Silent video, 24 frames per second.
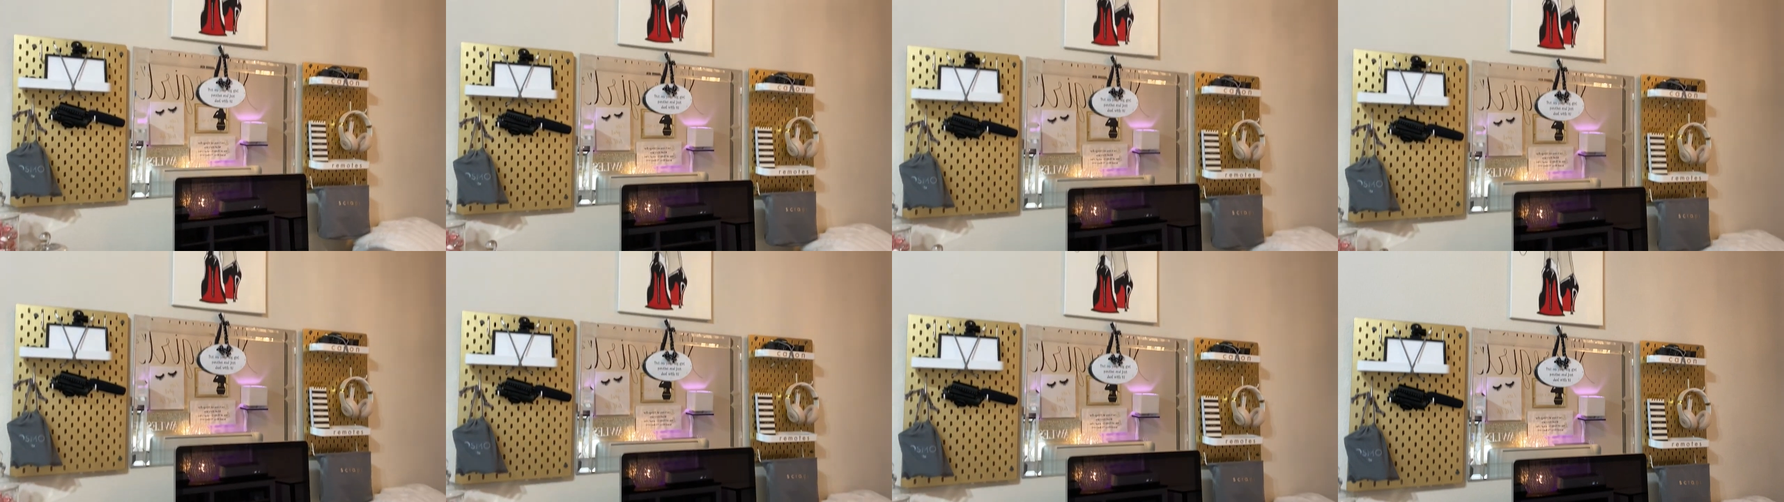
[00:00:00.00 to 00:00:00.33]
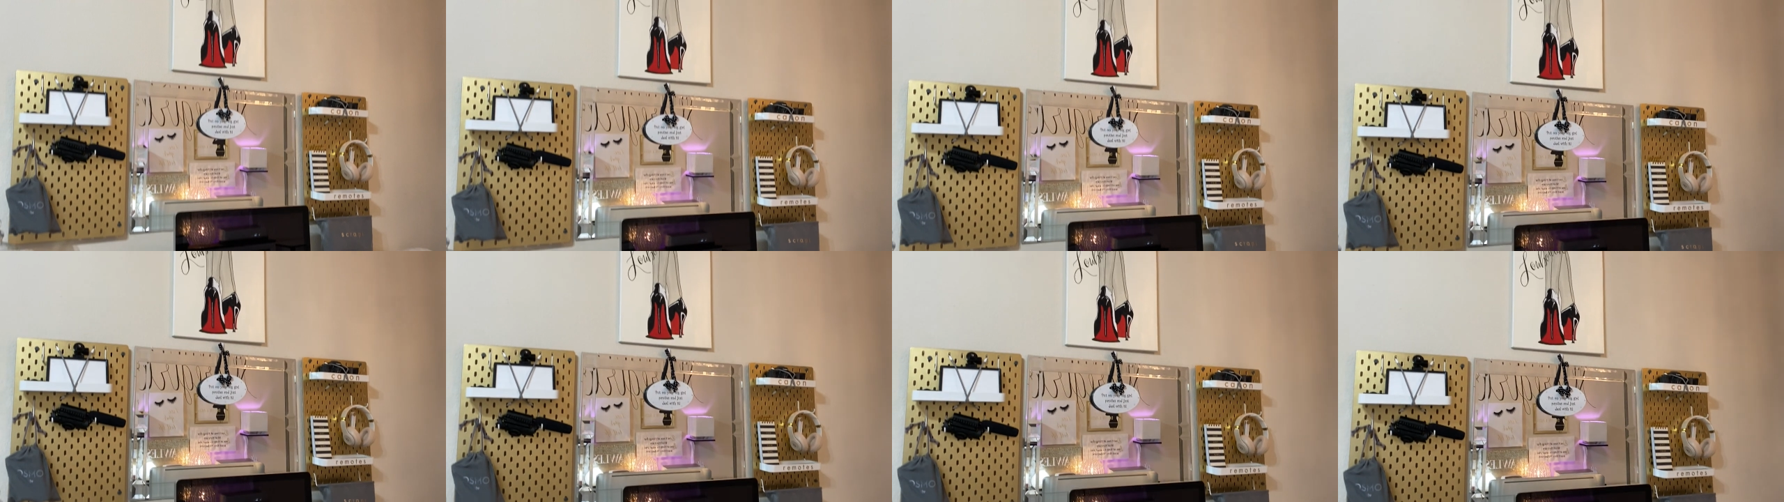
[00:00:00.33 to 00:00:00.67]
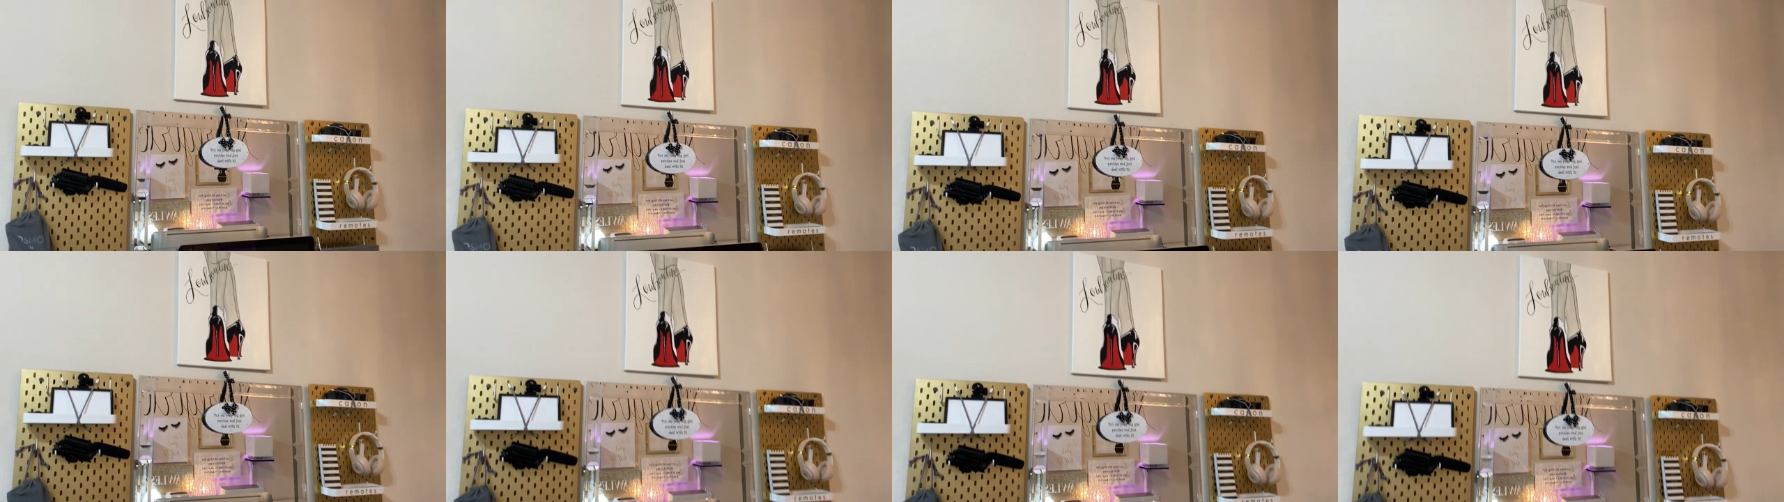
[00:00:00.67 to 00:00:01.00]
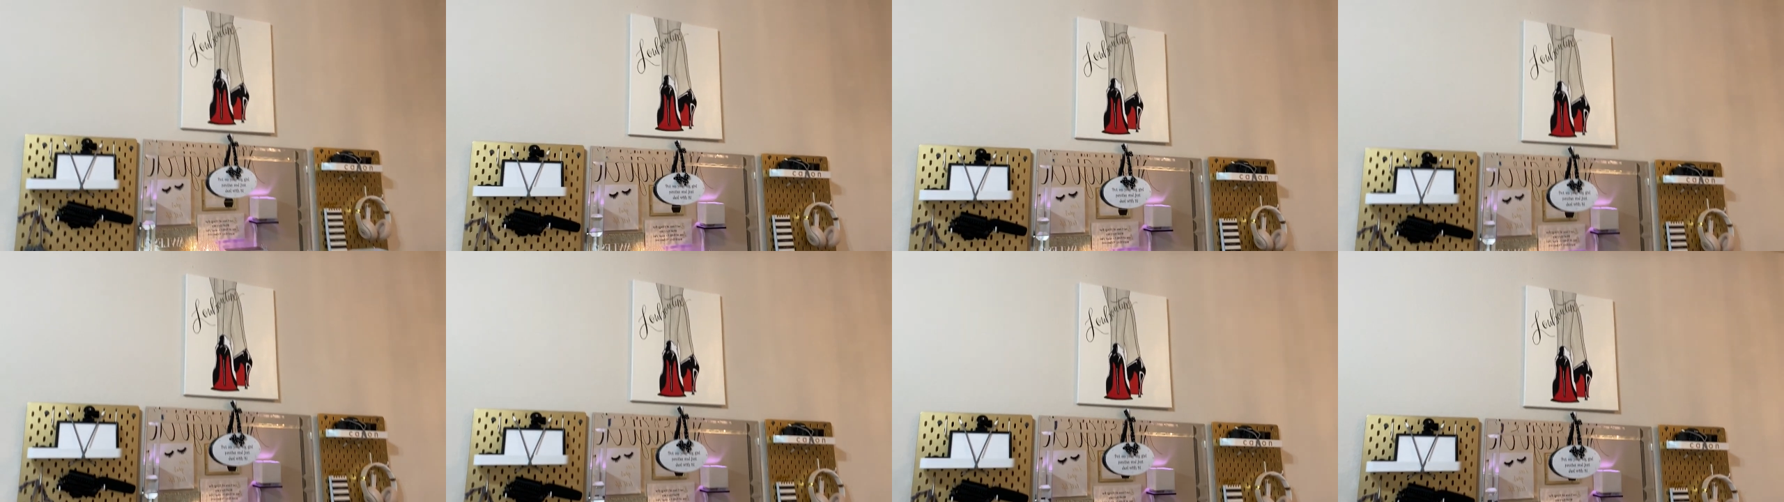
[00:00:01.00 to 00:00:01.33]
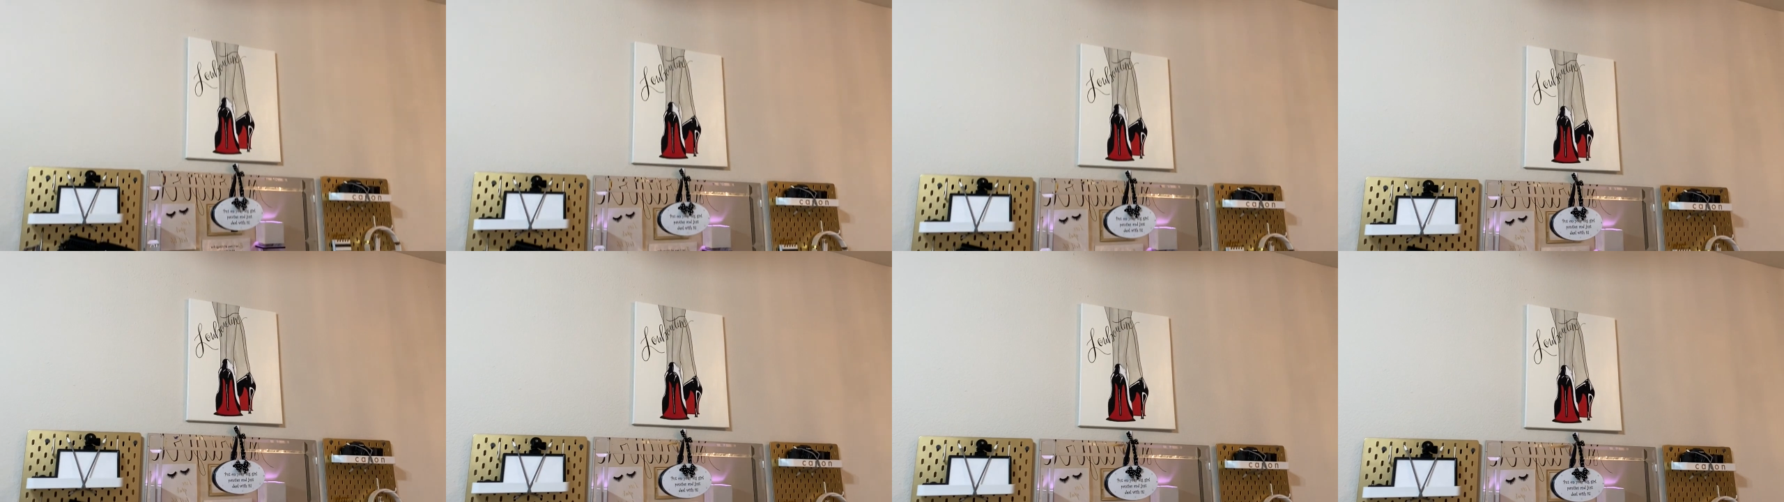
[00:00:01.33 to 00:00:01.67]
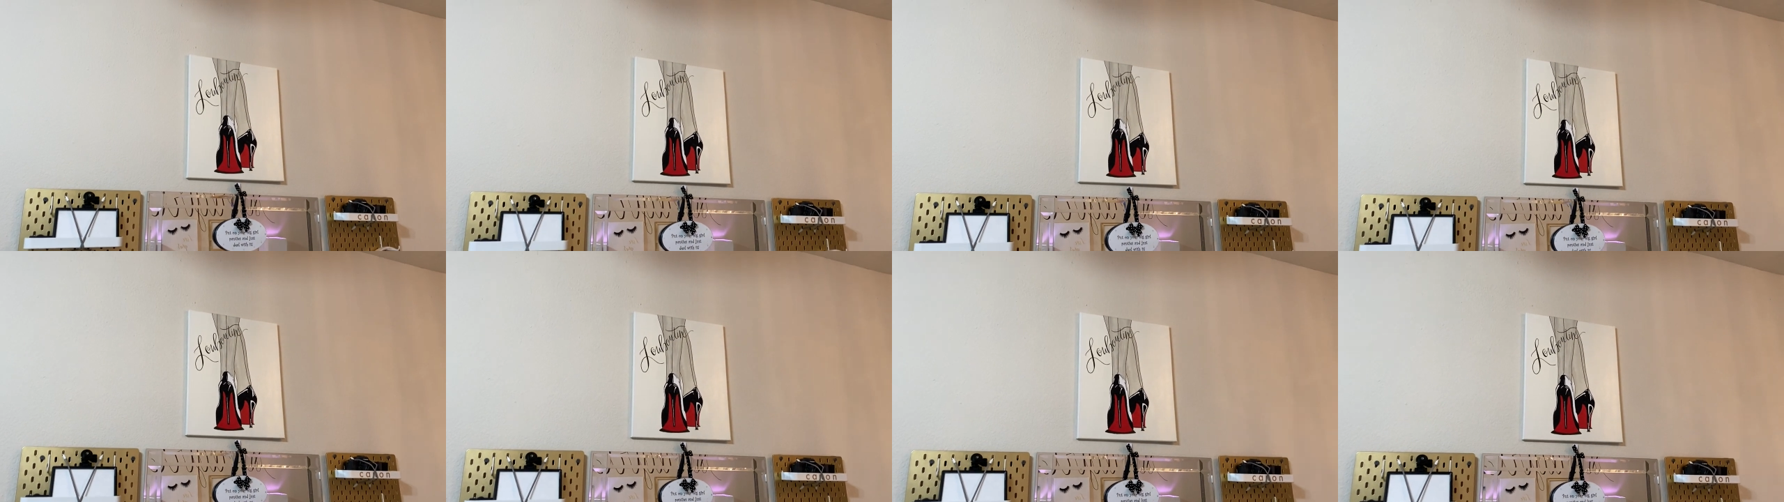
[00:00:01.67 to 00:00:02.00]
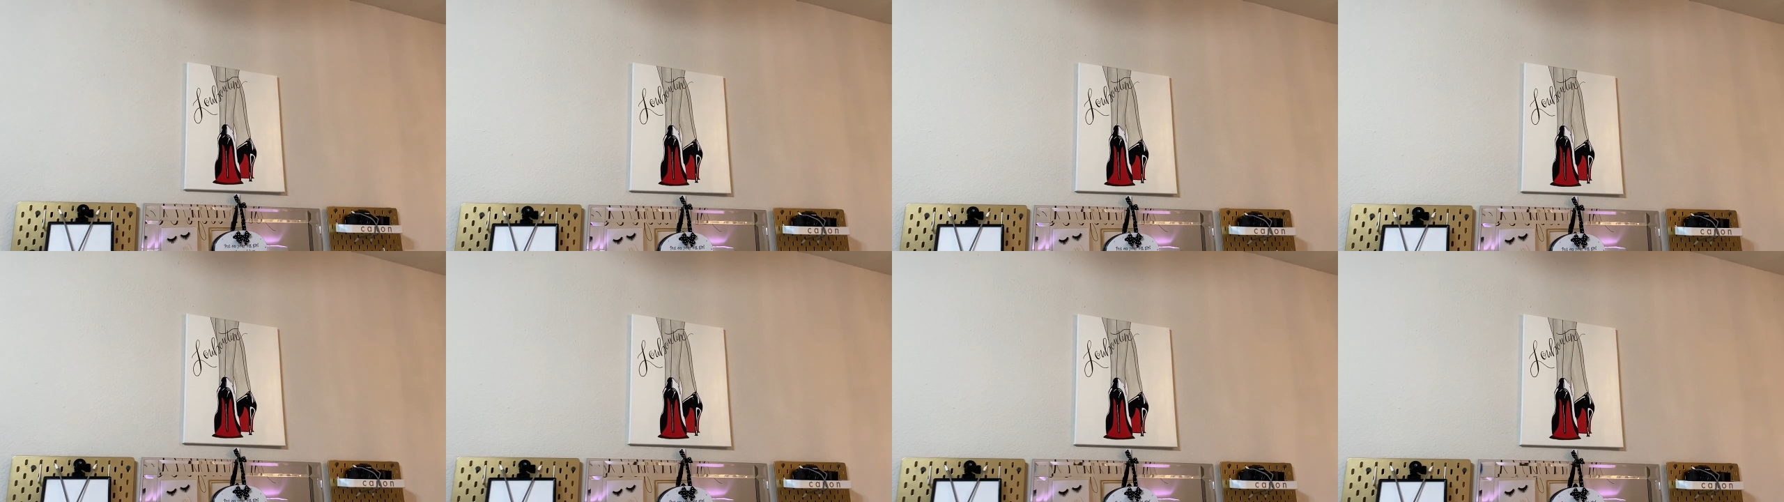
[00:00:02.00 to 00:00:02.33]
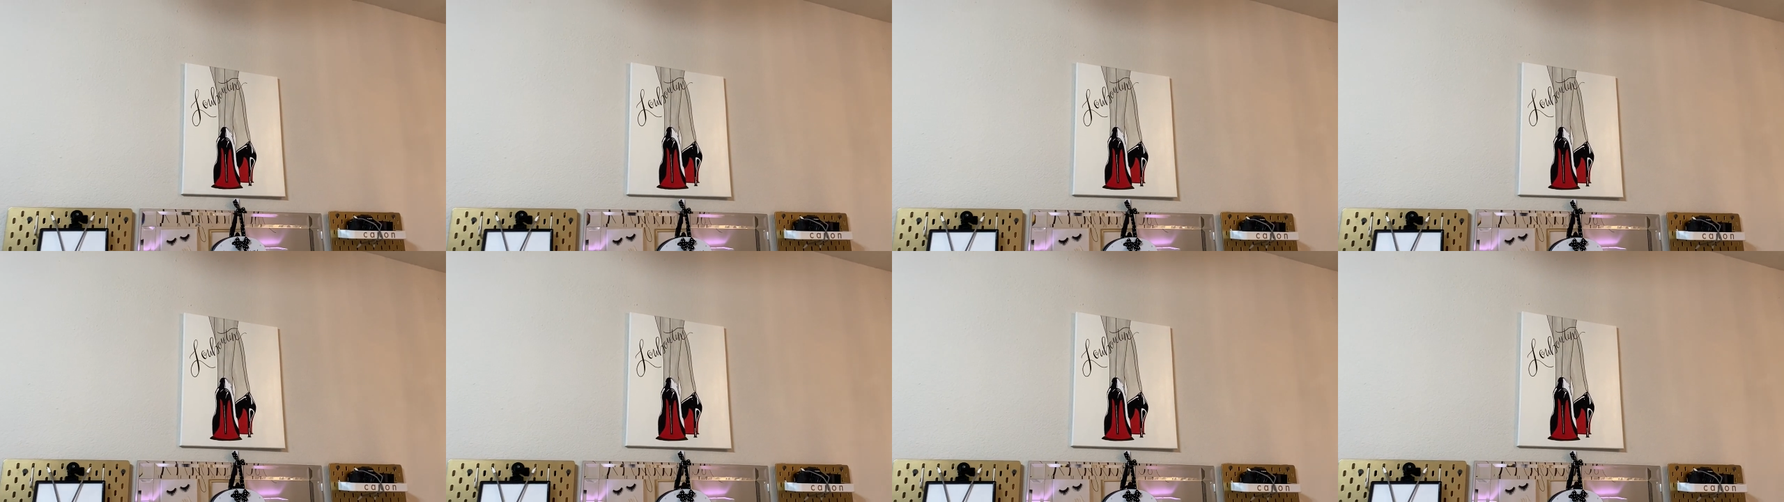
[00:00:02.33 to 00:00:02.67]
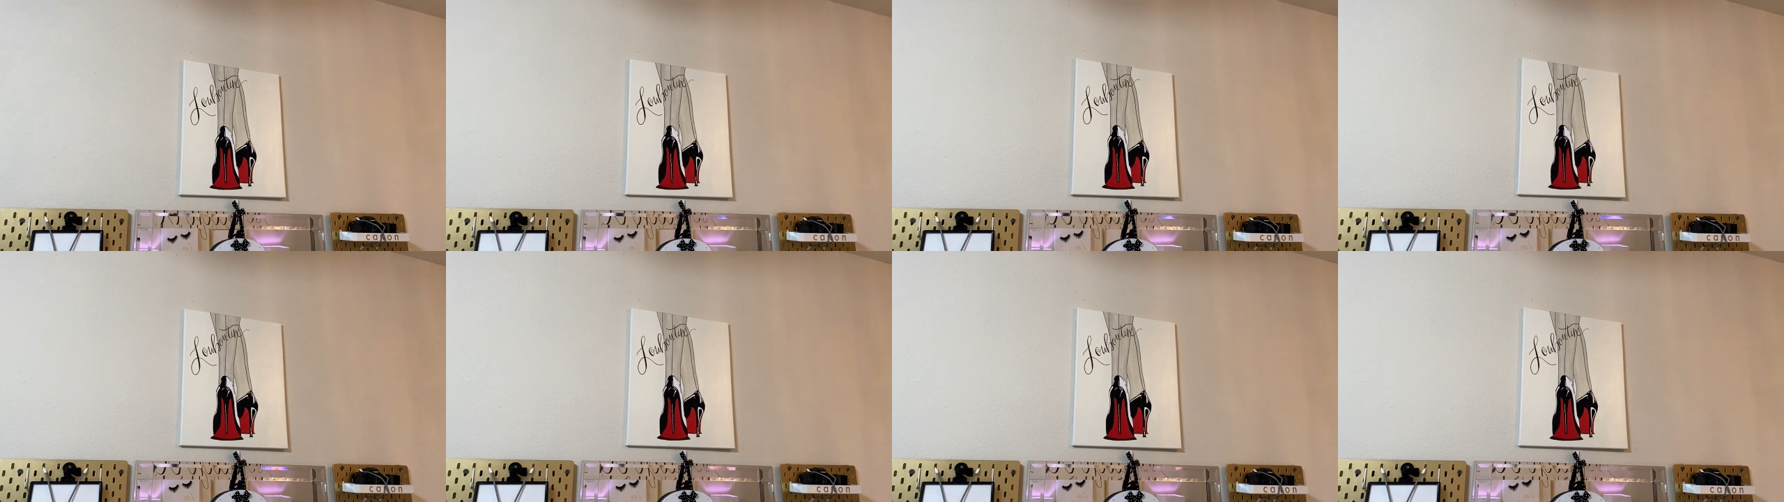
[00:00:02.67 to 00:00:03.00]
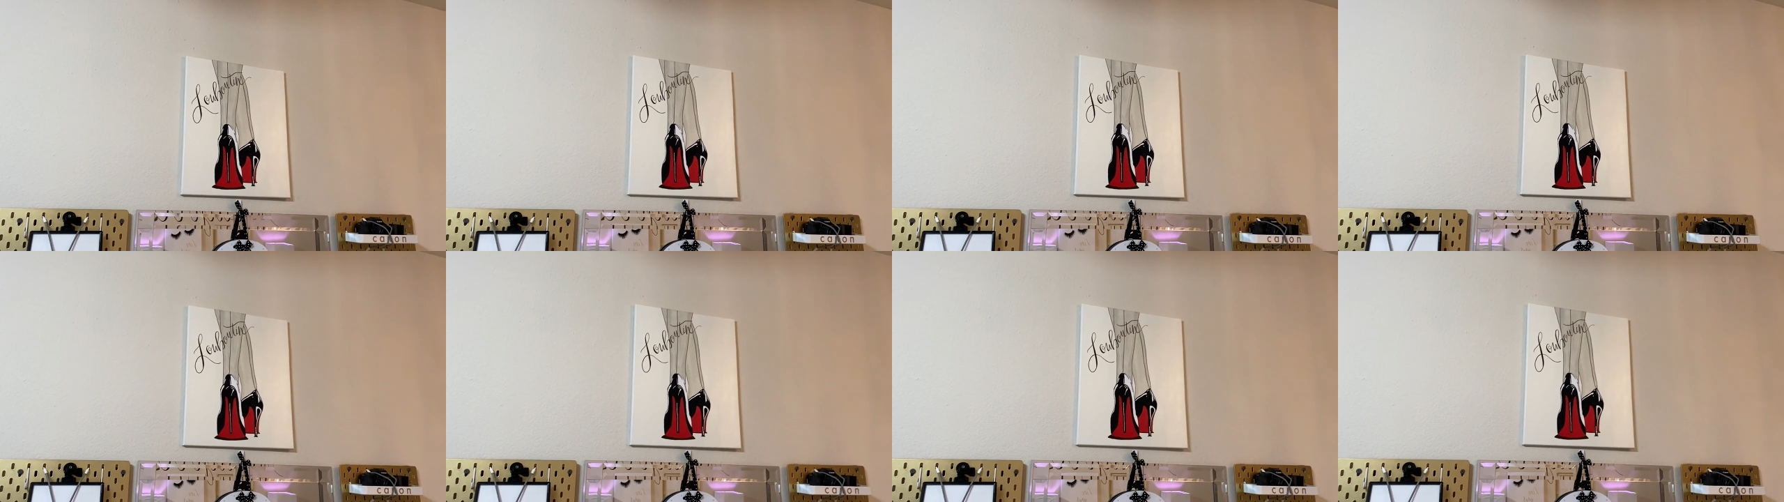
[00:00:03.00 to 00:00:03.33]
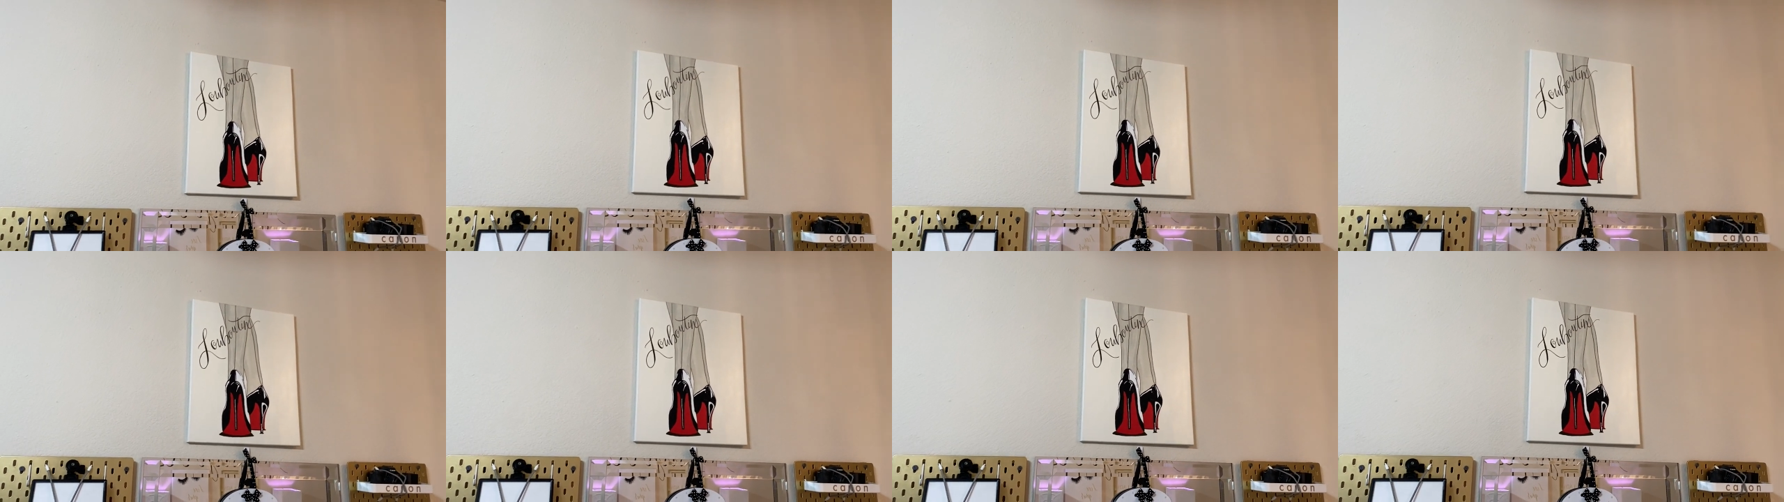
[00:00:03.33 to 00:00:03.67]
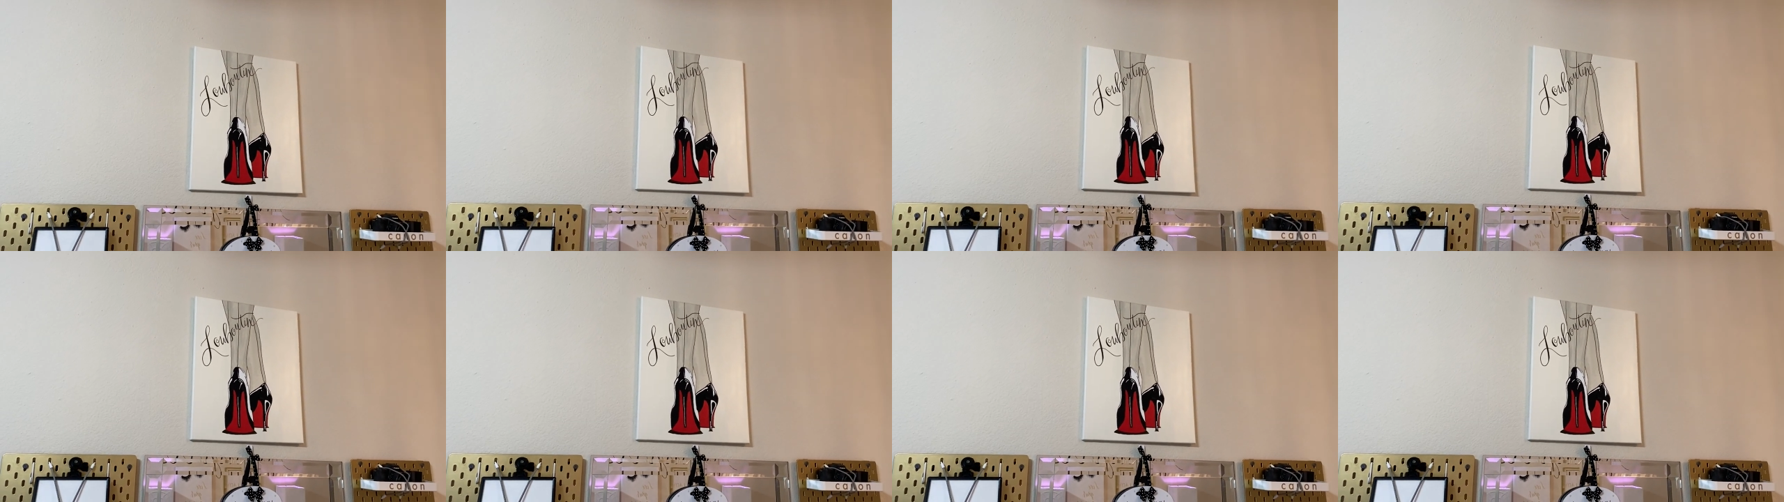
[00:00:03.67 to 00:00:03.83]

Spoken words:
(no speaker visible)